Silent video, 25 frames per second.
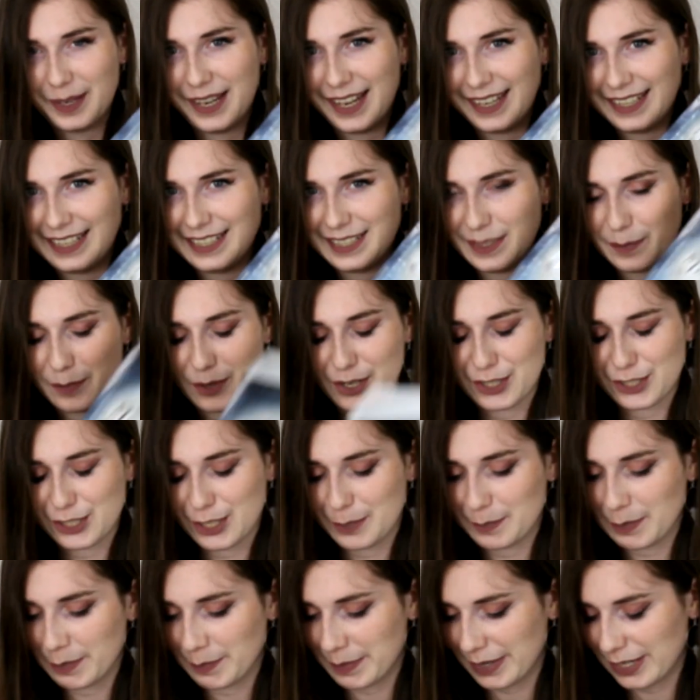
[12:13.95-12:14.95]
I need to brush
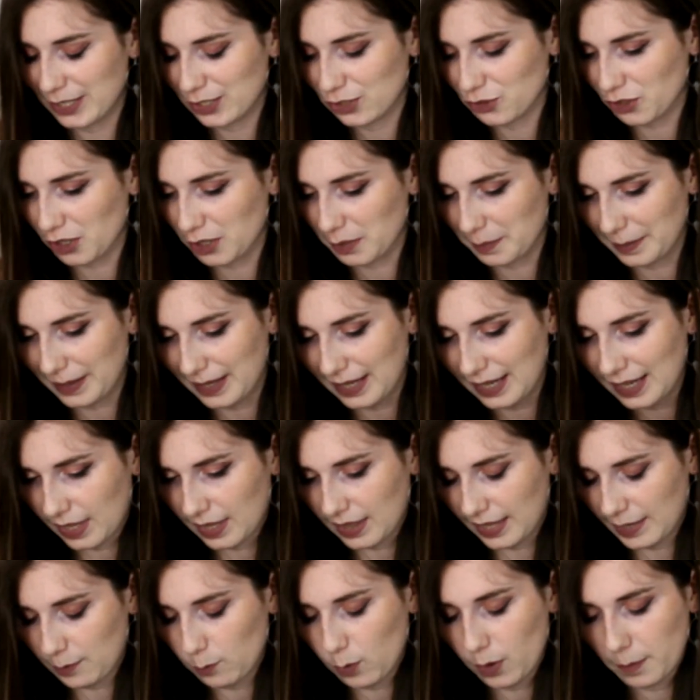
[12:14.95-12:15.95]
up on my astronomy and
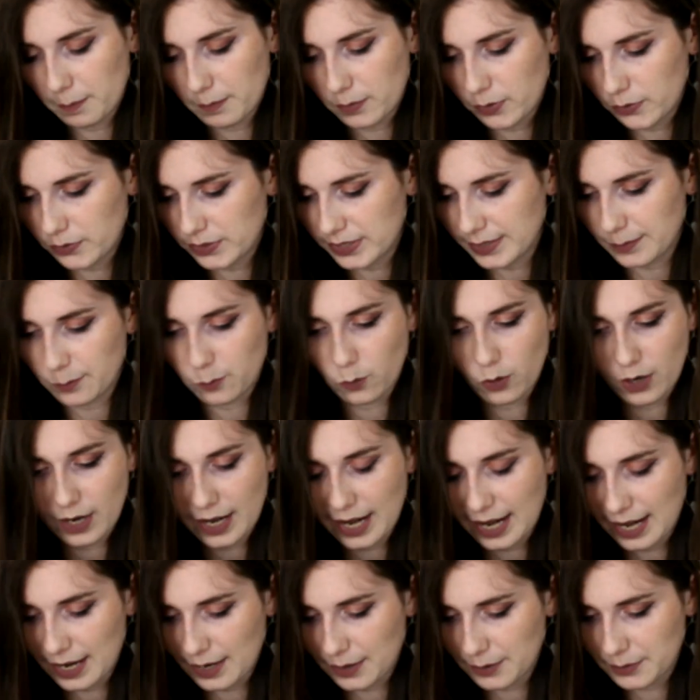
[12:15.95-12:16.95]
like what moon's in what
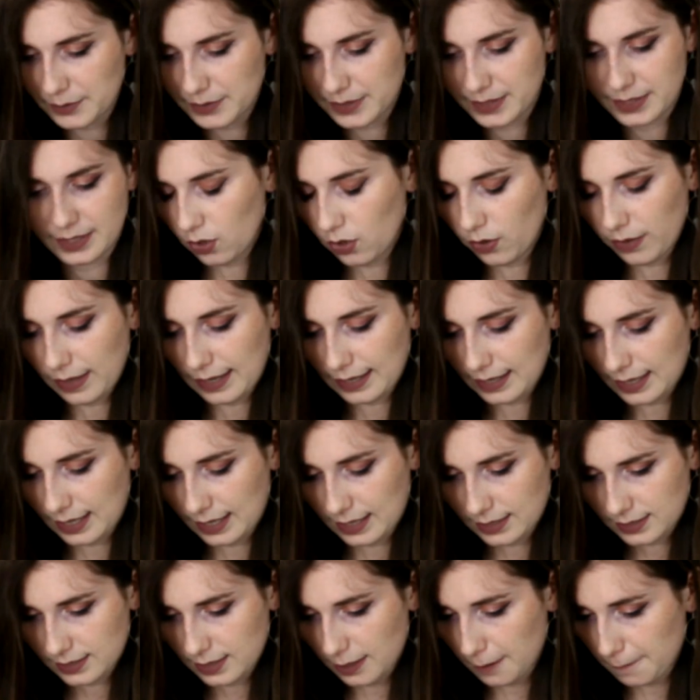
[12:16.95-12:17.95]
house, all that kind
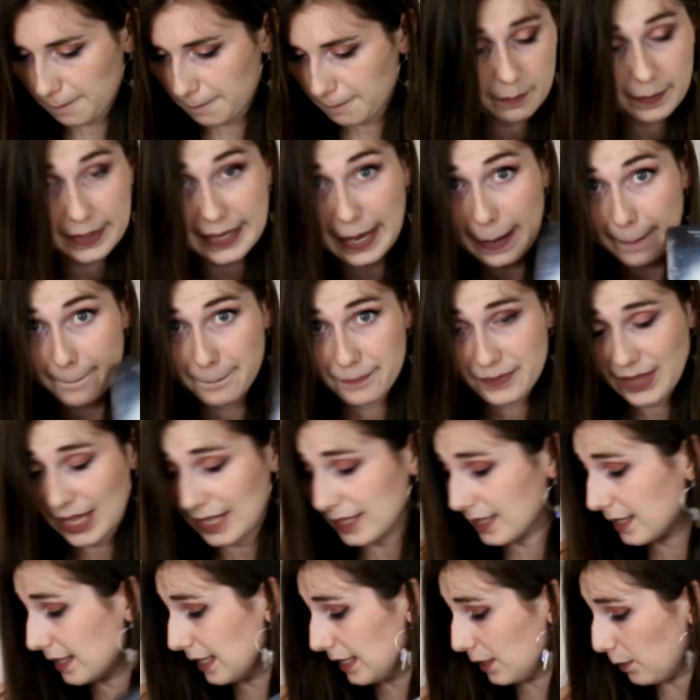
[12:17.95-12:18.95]
of stuff. But yeah,
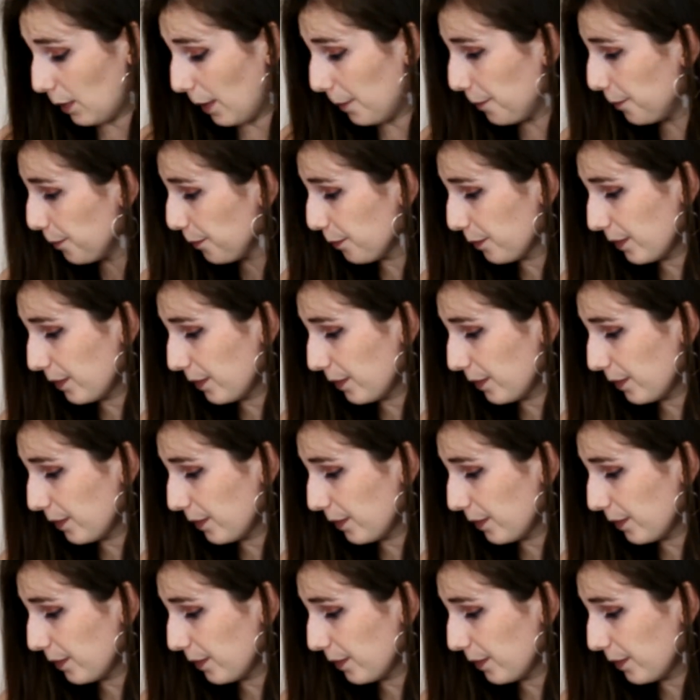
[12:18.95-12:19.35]
that's this one.